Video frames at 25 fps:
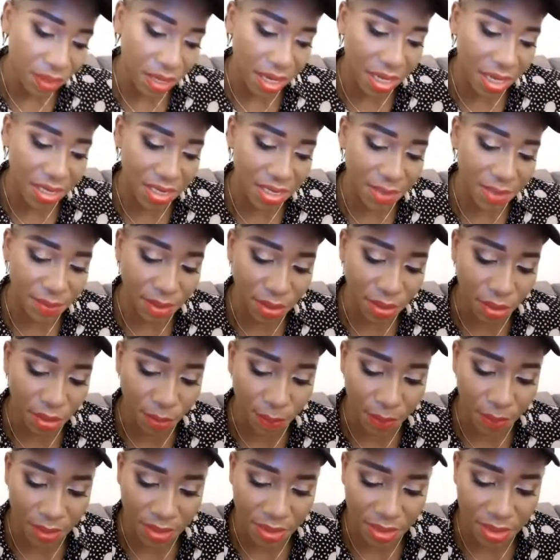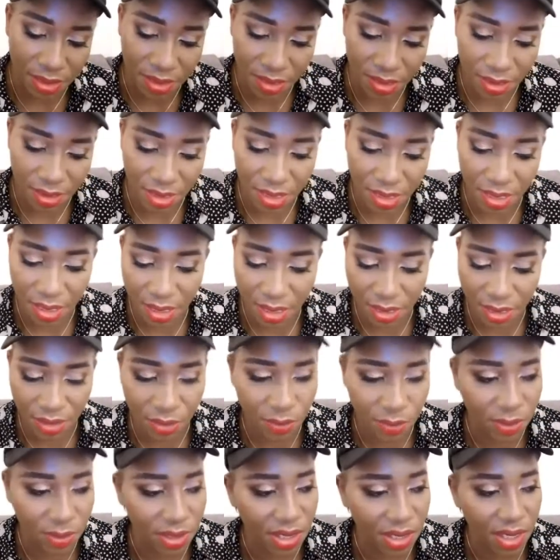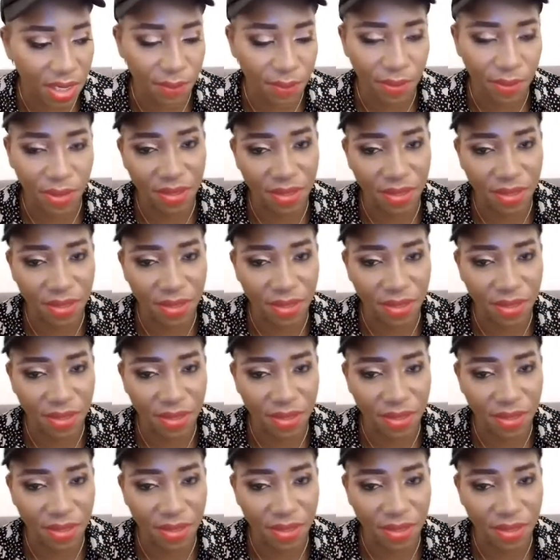as a makeup artist here in Switzerland,